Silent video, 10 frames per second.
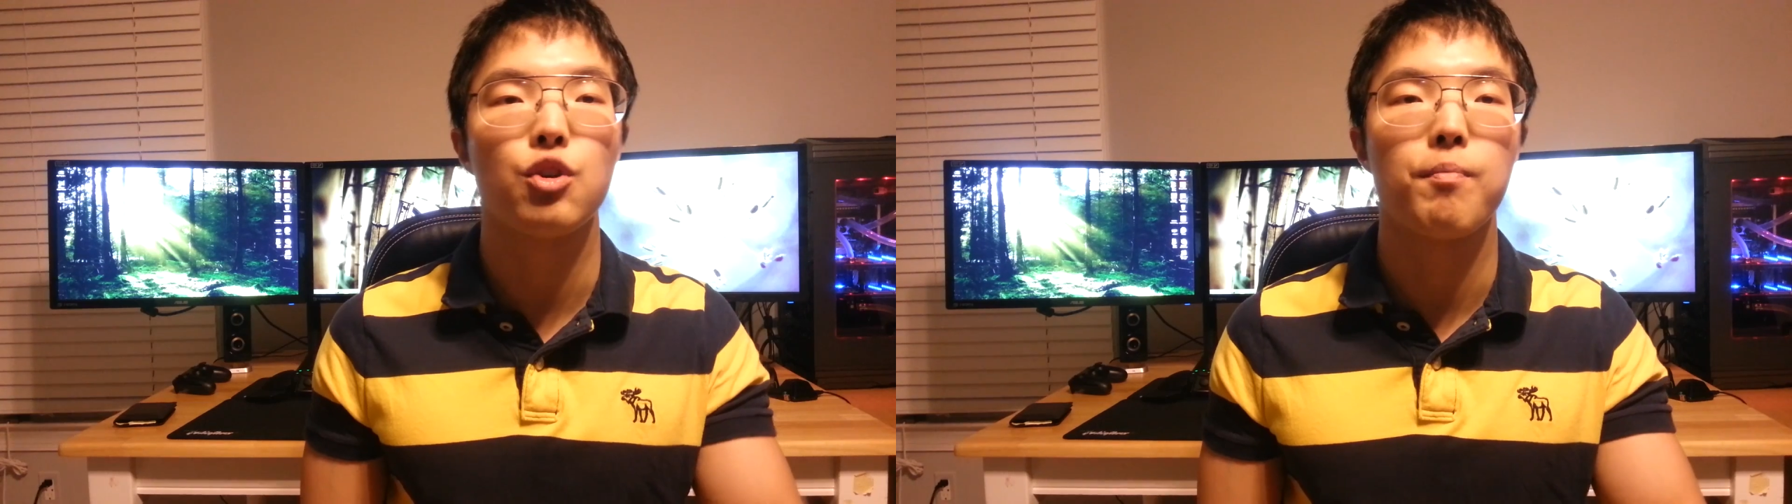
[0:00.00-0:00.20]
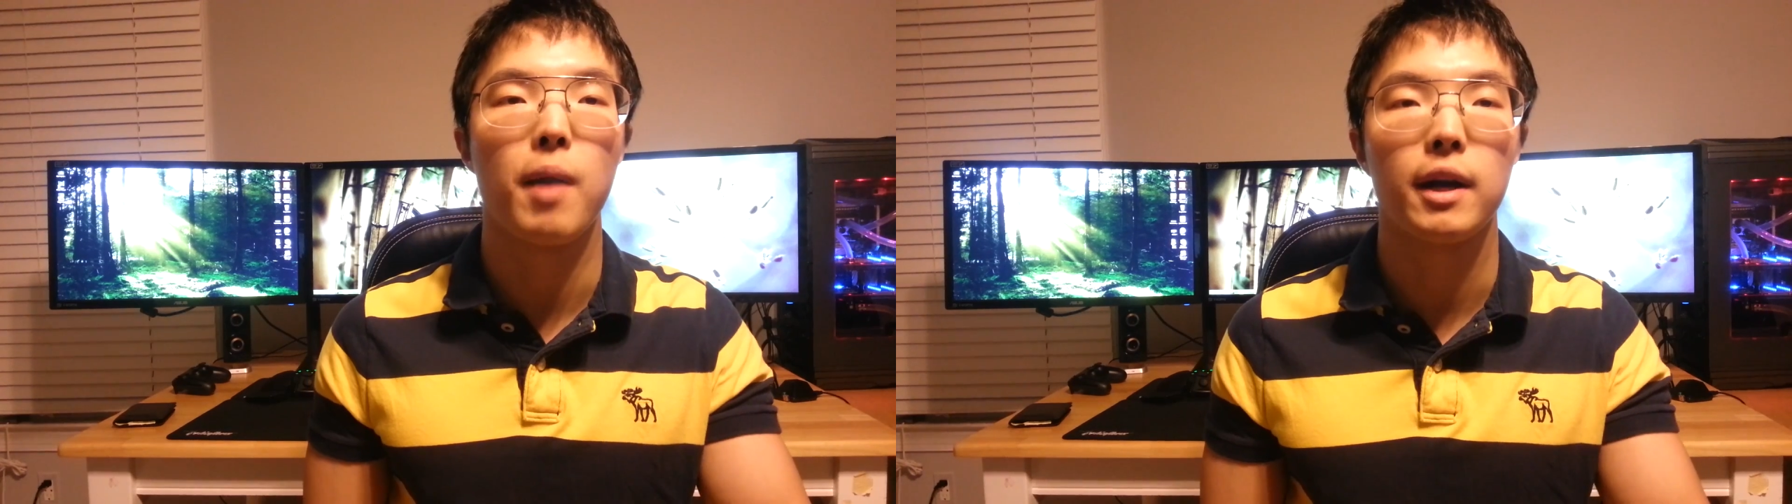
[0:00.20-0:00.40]

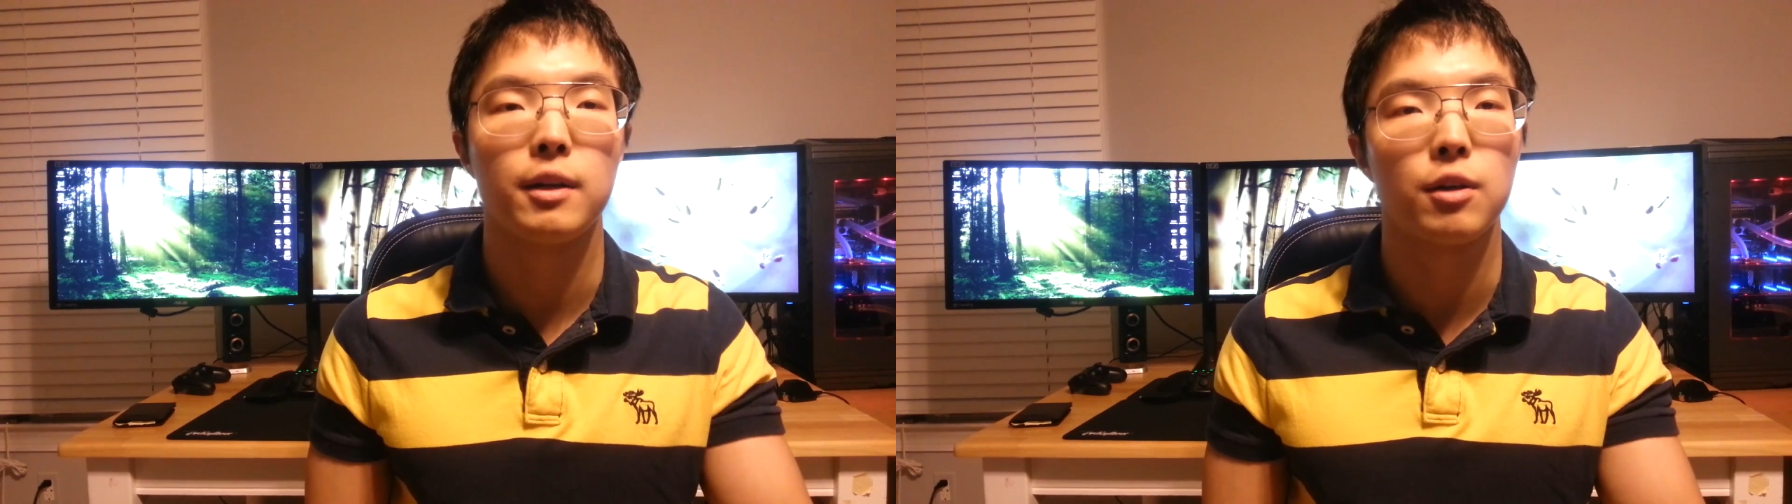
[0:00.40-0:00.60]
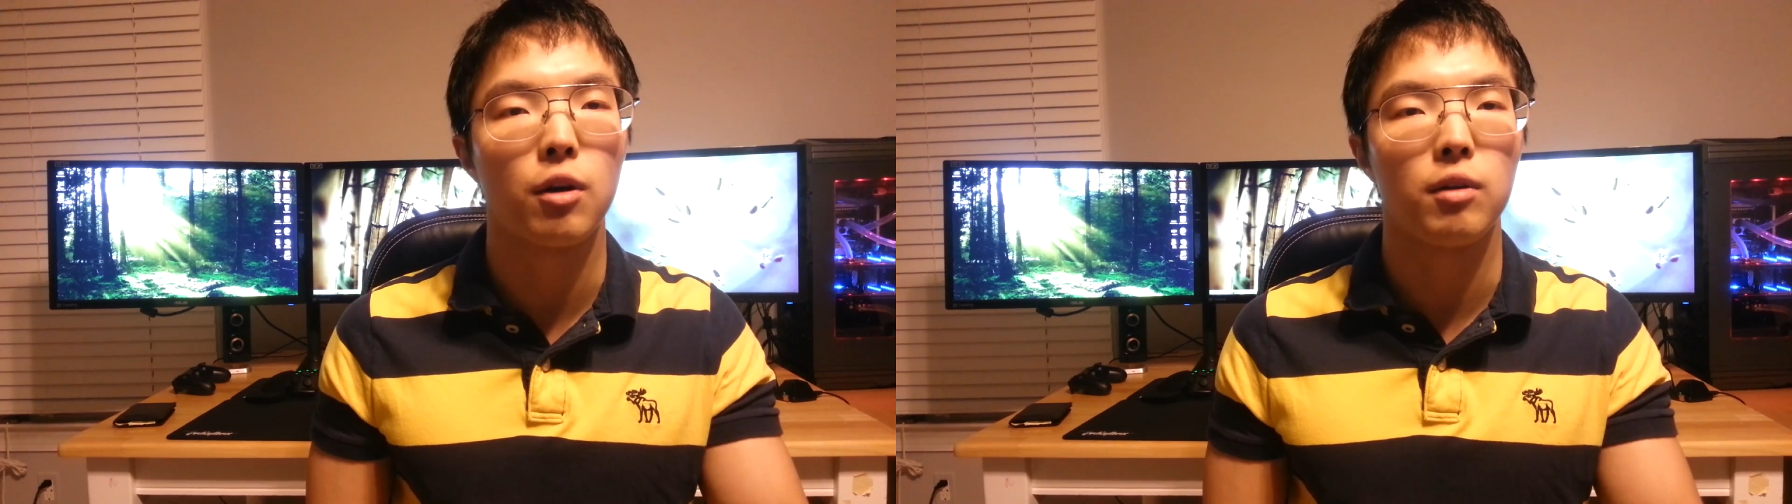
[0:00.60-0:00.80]
your
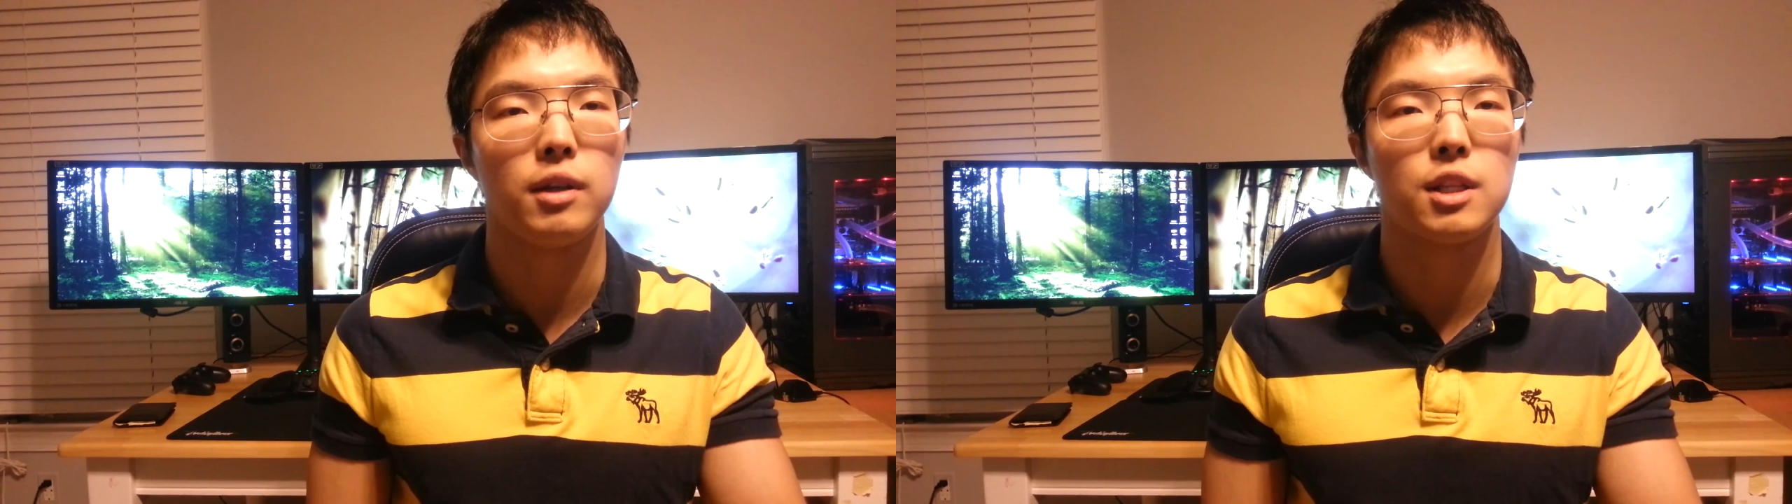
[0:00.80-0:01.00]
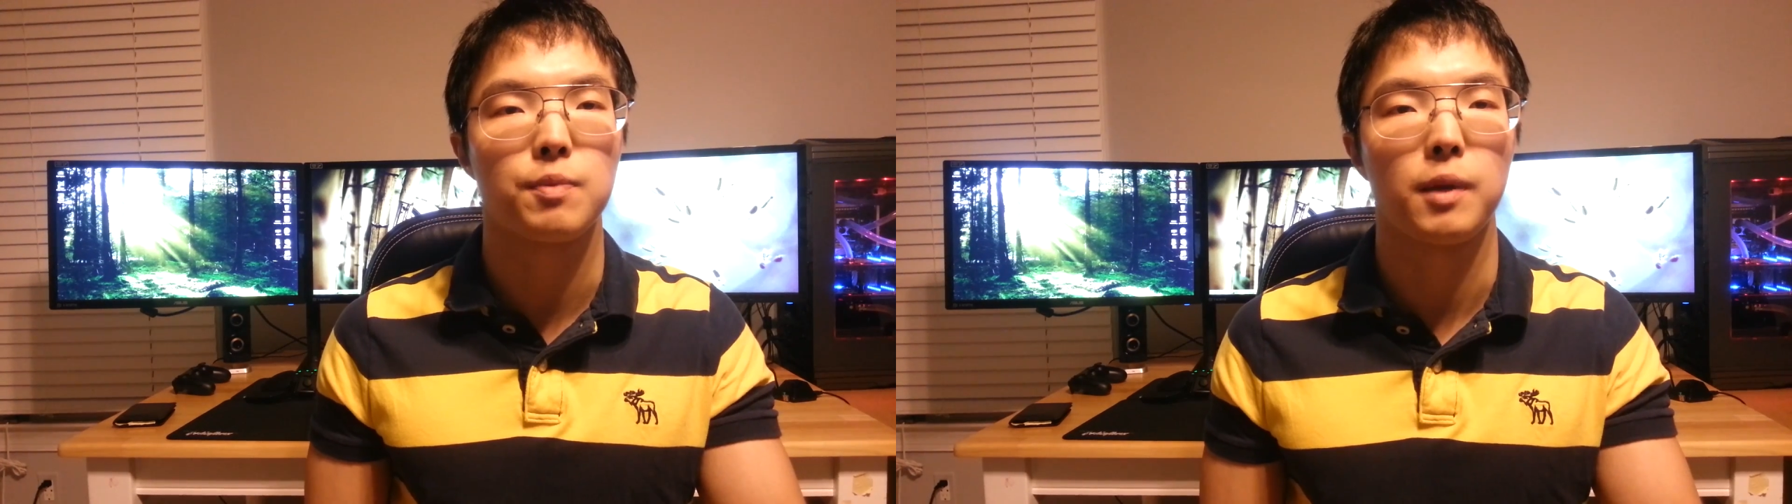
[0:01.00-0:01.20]
monitor
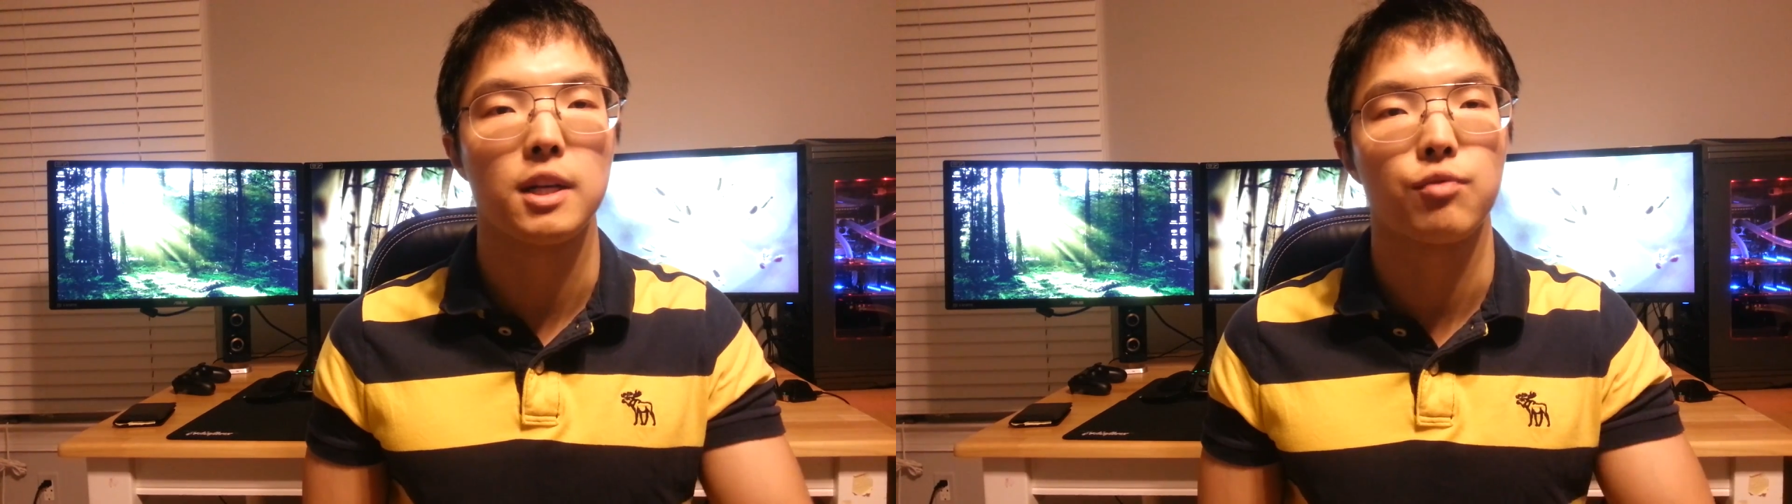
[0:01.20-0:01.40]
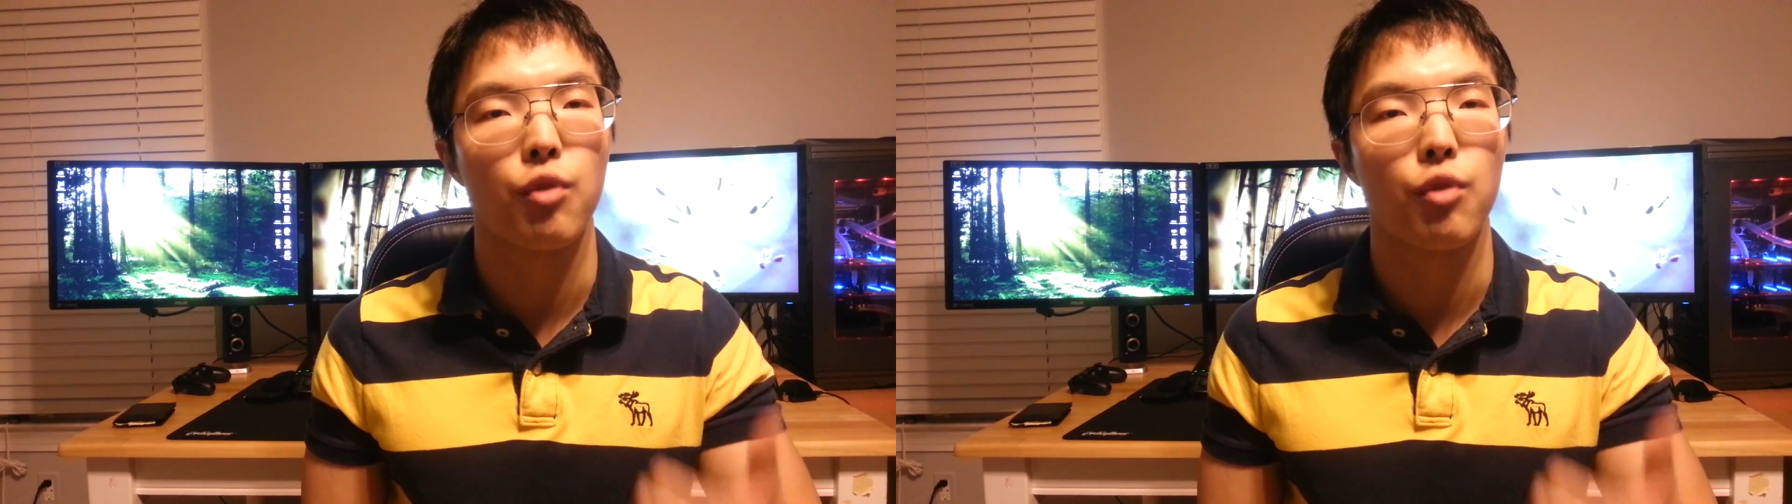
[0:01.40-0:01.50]
only displays